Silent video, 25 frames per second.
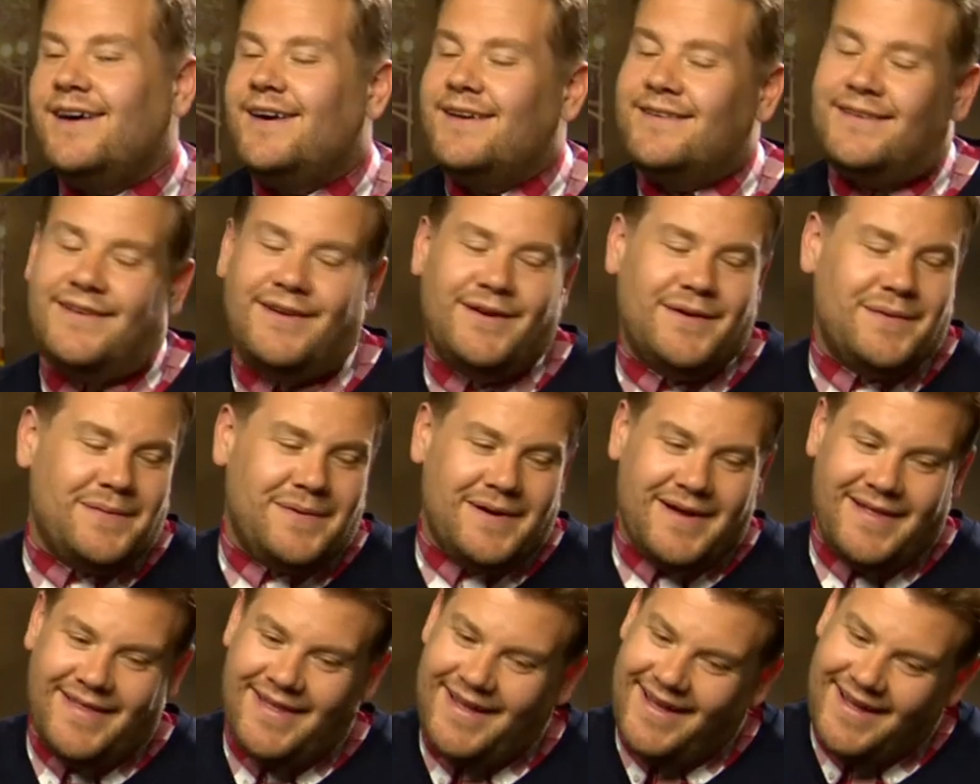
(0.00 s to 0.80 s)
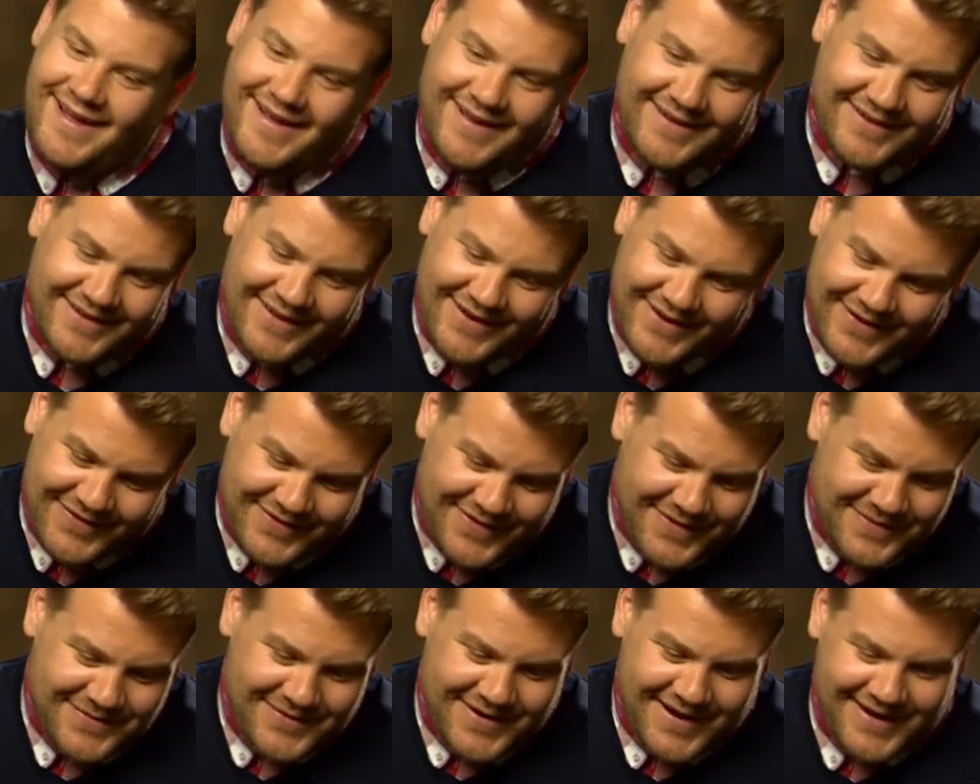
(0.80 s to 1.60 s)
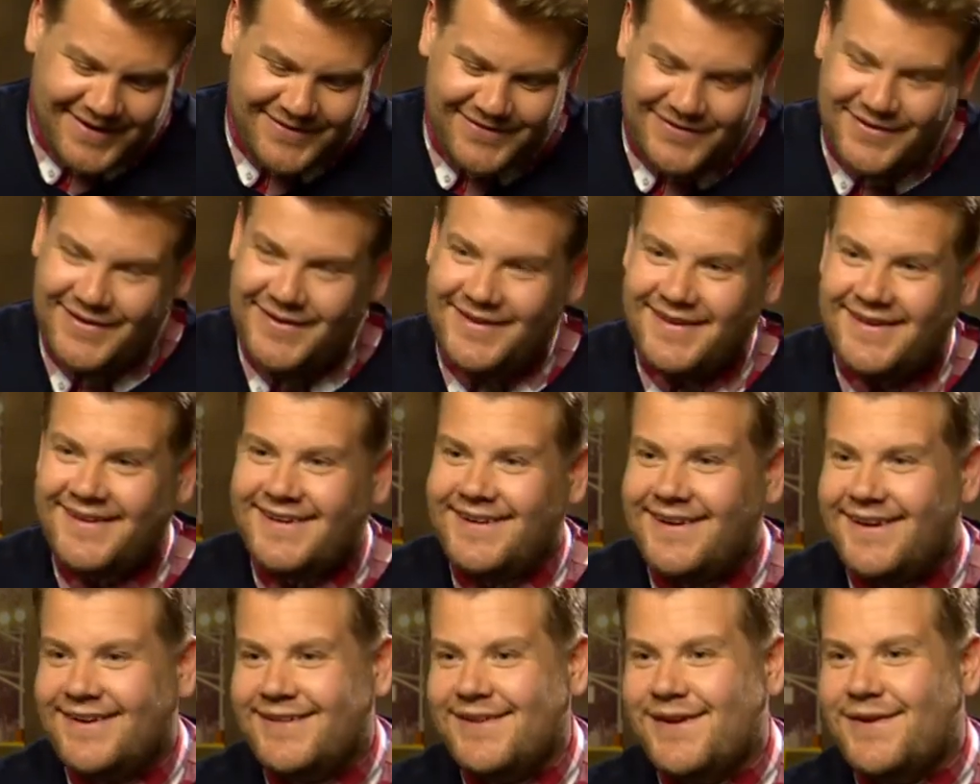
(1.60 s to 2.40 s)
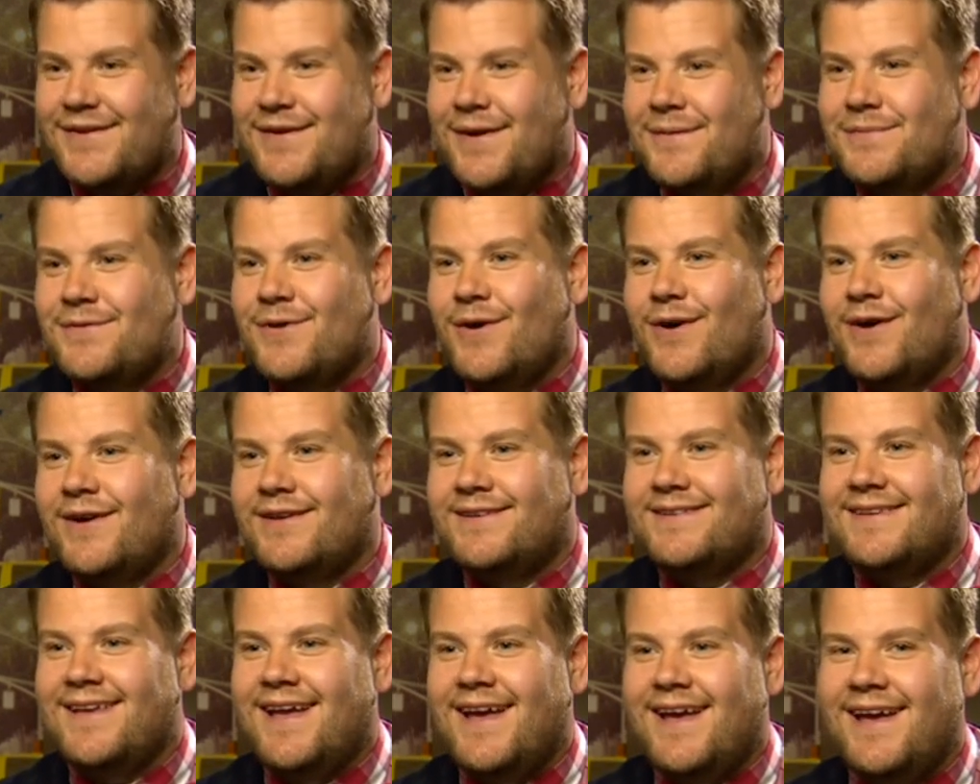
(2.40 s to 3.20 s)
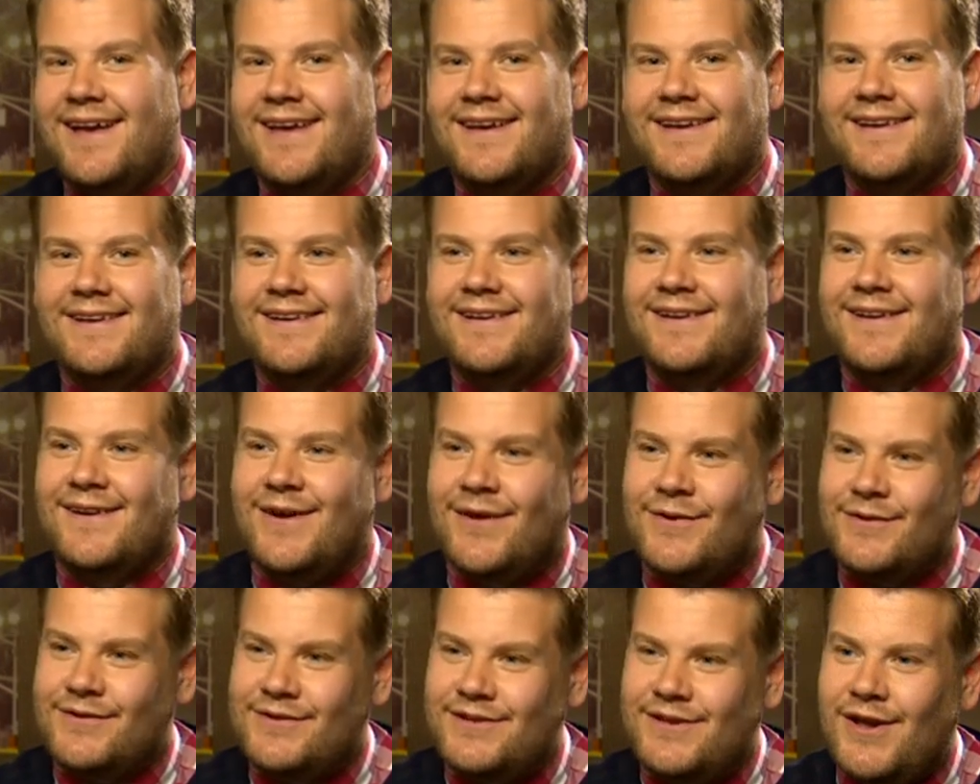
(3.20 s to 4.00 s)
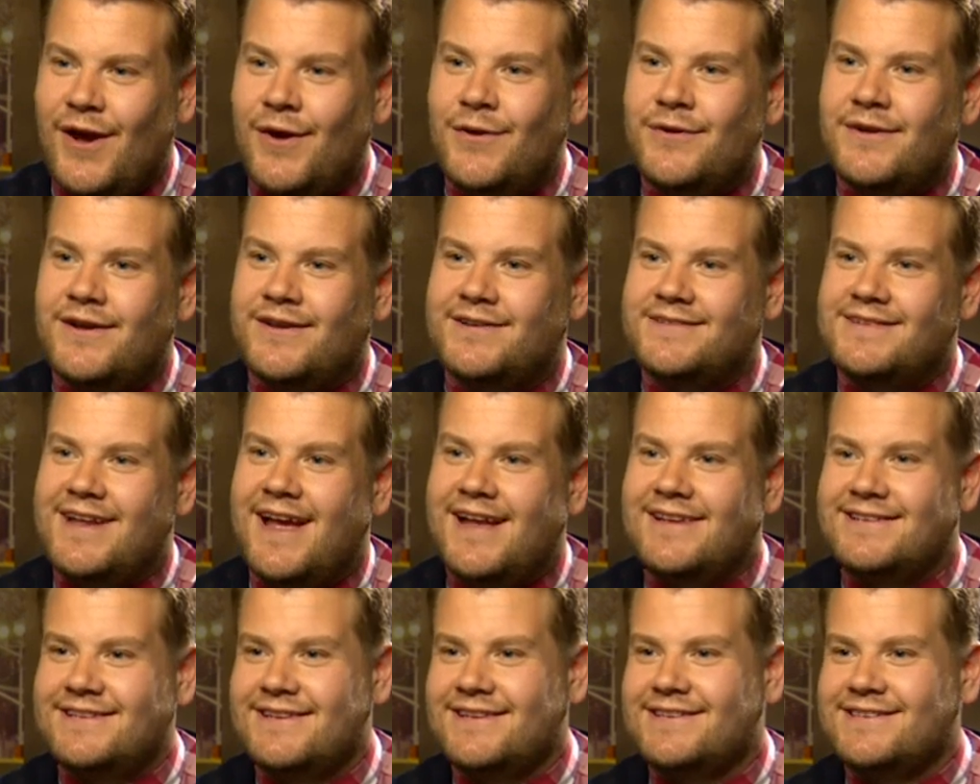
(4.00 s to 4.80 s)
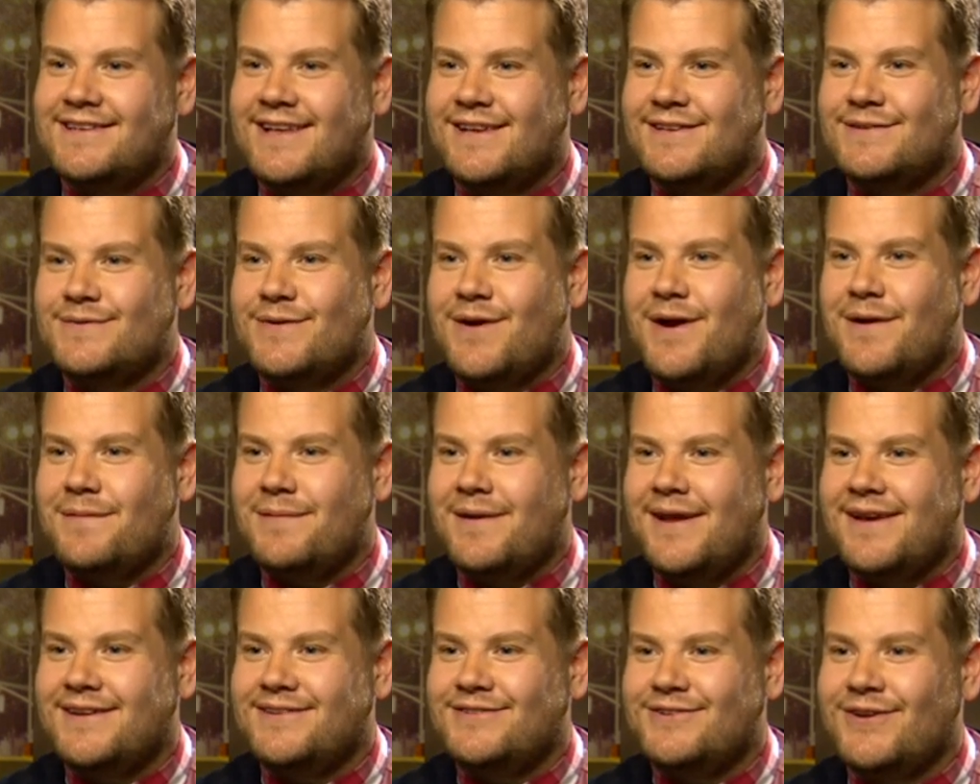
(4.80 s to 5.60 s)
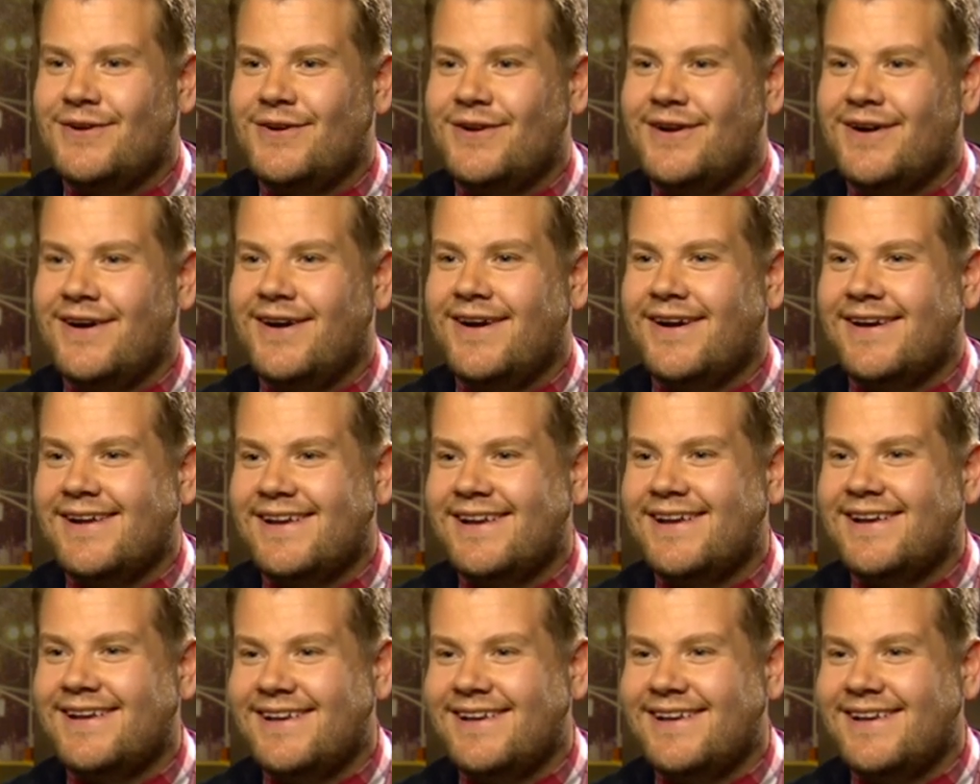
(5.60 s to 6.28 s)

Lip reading: I don't know about that. I don't know if I'm ready for... I'm not at, you know, Yoda status. That's where I place John Carney.